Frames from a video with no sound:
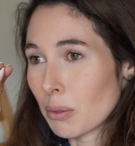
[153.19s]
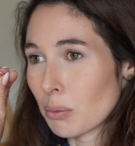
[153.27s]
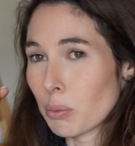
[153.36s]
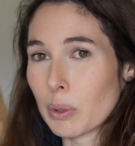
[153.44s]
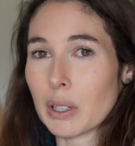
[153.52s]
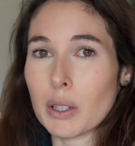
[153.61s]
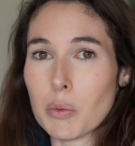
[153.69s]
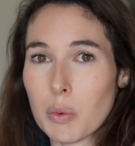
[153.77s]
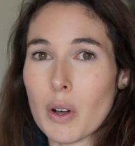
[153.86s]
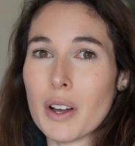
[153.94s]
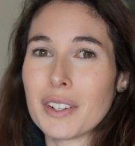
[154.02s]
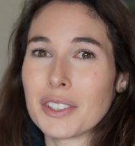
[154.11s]
really
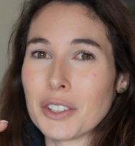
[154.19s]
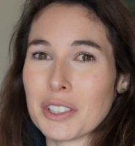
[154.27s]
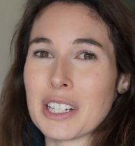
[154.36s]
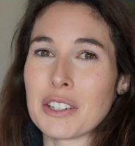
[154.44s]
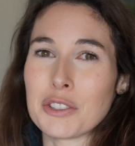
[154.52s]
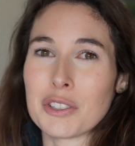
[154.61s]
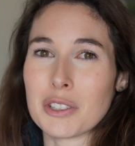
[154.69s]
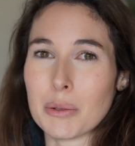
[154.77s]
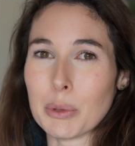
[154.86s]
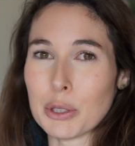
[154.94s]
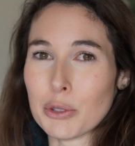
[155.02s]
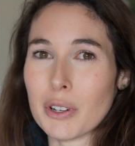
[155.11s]
want your attention to
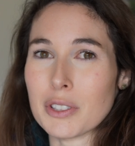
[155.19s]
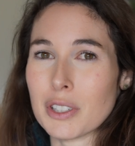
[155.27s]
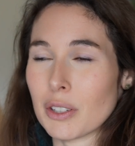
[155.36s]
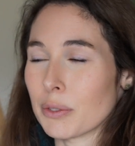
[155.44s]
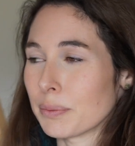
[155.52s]
be drawn to.